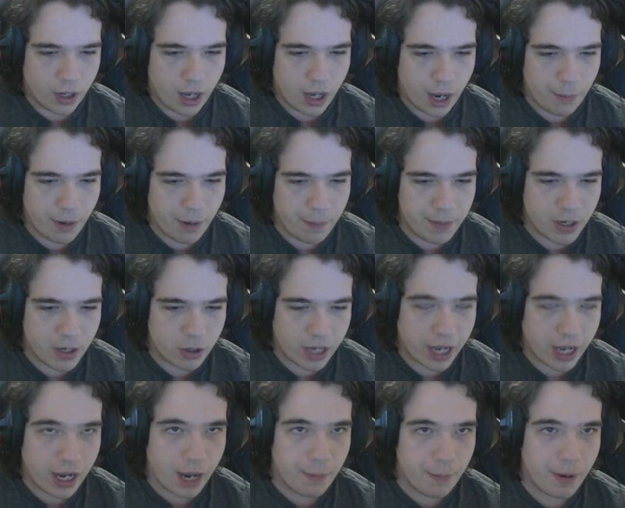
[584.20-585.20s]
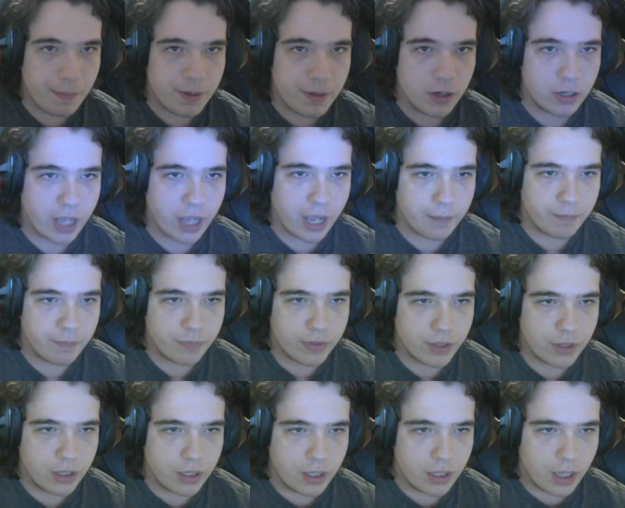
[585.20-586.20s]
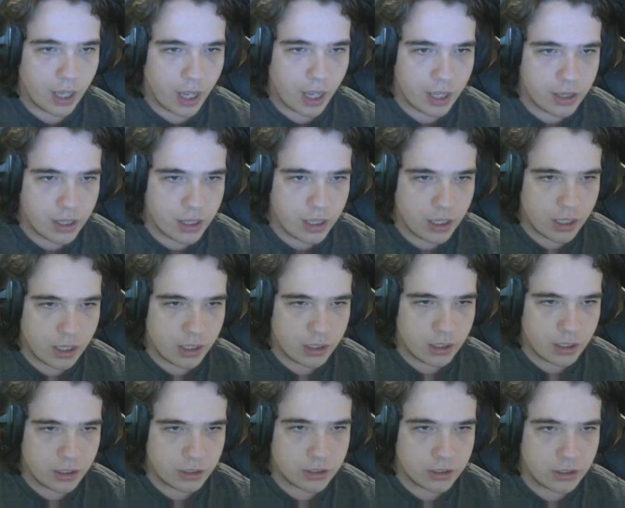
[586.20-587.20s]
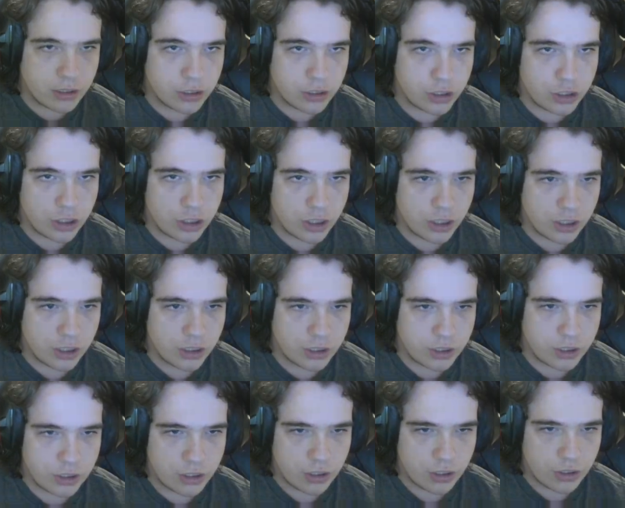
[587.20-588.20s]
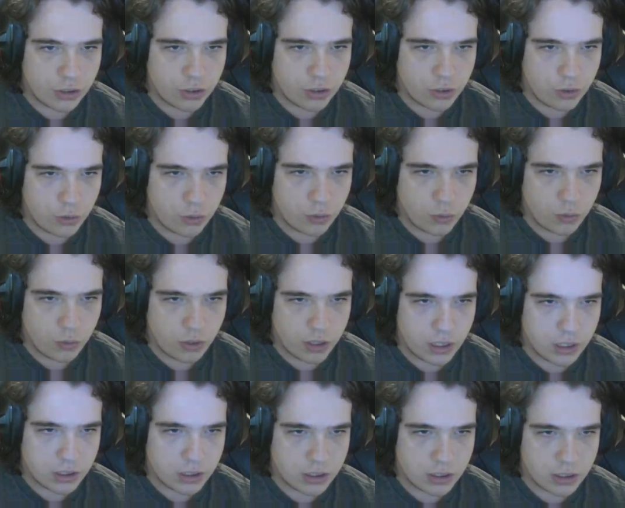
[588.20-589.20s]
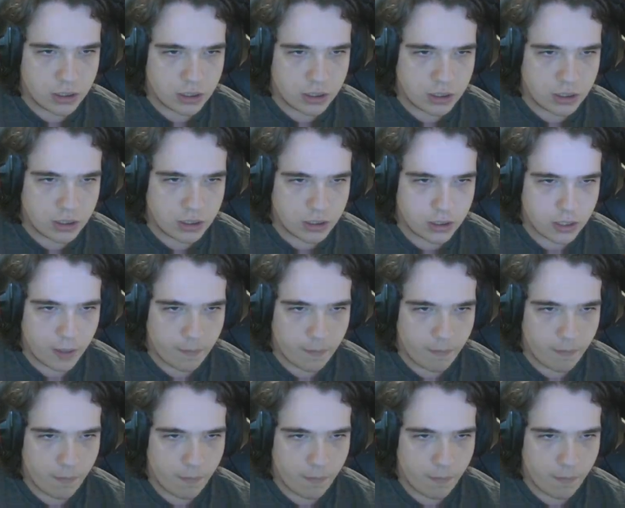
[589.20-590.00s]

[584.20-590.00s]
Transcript: I might be okay, I might be okay. And then, let's just do this.